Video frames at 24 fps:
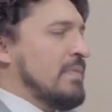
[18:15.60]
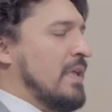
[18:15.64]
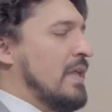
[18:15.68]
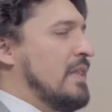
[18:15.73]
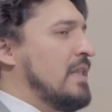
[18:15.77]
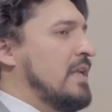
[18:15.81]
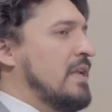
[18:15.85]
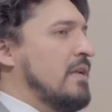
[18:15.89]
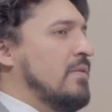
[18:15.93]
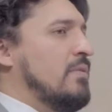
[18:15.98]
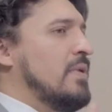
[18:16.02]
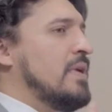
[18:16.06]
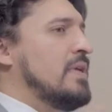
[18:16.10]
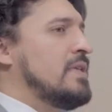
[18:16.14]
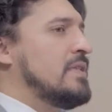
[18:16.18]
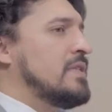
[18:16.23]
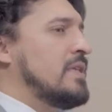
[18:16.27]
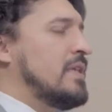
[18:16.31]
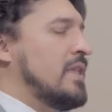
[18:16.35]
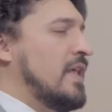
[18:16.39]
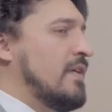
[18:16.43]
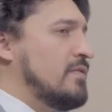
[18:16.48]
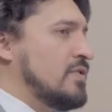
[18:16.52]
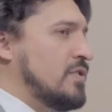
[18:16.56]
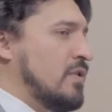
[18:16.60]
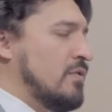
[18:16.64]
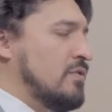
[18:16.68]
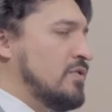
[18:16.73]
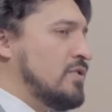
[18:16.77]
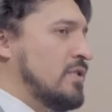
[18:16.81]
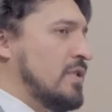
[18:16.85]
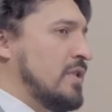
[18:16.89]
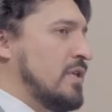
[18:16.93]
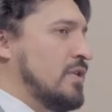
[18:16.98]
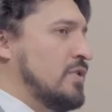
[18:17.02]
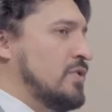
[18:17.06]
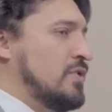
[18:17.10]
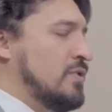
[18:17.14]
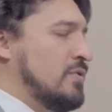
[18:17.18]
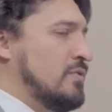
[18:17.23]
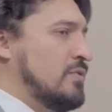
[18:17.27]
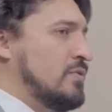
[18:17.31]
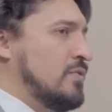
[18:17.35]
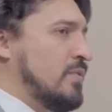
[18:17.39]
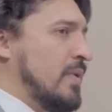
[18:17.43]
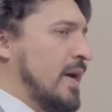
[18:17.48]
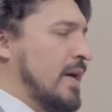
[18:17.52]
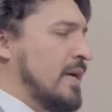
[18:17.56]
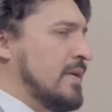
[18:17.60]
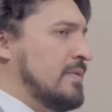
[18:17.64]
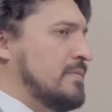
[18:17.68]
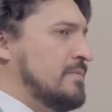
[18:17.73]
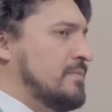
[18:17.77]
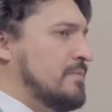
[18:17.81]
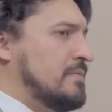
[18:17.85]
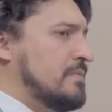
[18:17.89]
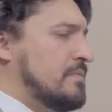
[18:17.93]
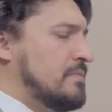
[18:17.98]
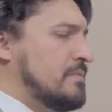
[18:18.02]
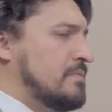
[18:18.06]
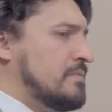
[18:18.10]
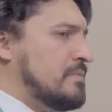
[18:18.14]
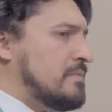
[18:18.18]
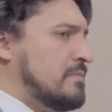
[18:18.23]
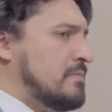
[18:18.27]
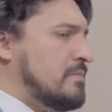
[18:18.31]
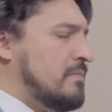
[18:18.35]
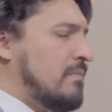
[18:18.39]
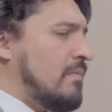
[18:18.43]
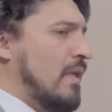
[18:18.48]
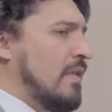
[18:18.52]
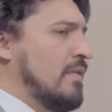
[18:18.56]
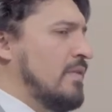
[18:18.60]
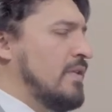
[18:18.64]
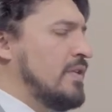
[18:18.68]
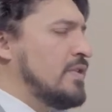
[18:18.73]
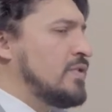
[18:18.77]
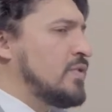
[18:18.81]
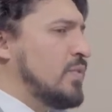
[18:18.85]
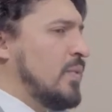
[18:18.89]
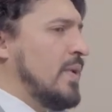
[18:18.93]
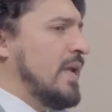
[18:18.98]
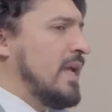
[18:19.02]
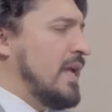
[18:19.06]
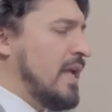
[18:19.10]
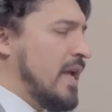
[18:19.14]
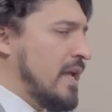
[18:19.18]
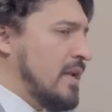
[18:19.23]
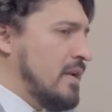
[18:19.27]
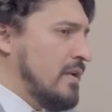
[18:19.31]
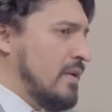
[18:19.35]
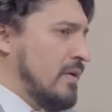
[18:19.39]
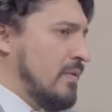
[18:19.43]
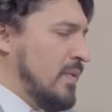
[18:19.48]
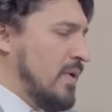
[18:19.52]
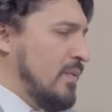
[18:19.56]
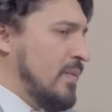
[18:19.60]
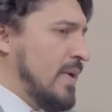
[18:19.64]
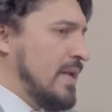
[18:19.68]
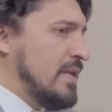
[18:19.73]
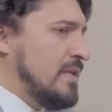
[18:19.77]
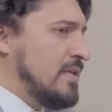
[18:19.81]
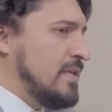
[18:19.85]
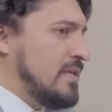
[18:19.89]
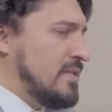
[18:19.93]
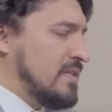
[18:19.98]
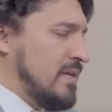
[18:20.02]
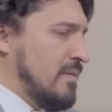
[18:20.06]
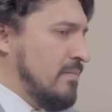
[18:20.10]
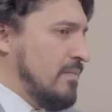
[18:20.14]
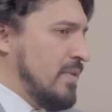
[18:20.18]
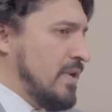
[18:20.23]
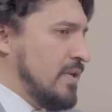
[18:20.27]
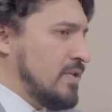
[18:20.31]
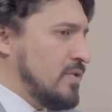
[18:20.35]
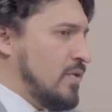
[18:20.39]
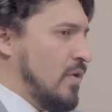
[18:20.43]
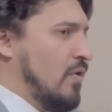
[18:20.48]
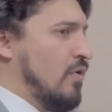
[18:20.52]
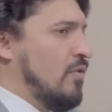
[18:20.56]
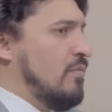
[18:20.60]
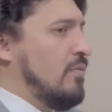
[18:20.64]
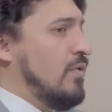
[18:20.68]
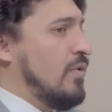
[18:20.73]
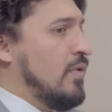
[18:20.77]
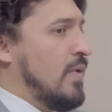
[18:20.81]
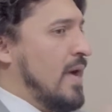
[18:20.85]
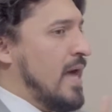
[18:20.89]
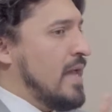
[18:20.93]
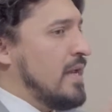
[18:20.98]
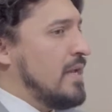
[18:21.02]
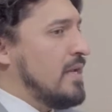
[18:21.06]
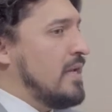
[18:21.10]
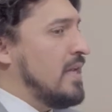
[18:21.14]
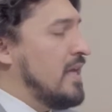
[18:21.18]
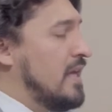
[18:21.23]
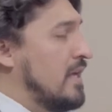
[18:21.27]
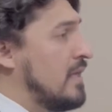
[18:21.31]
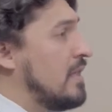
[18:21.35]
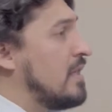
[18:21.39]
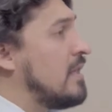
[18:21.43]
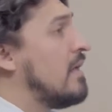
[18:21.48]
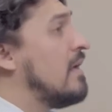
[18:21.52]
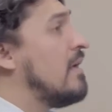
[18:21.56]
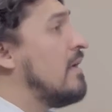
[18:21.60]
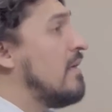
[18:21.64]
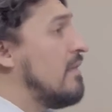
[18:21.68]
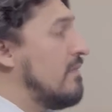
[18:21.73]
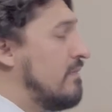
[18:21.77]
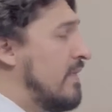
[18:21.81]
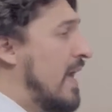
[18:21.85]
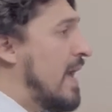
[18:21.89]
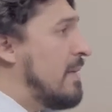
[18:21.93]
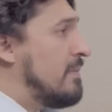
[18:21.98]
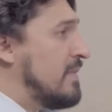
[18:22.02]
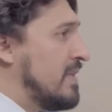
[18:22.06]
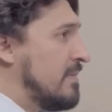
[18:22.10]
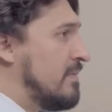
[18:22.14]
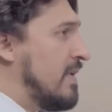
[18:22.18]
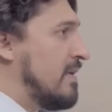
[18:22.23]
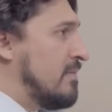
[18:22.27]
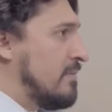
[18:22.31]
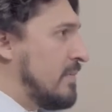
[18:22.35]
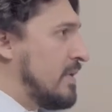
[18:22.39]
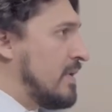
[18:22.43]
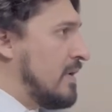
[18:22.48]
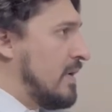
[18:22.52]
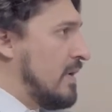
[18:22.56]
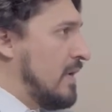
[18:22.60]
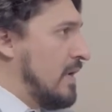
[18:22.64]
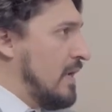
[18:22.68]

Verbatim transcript: Lena, we still have social issues where this weekend we went to somebody's home who had an ill family member.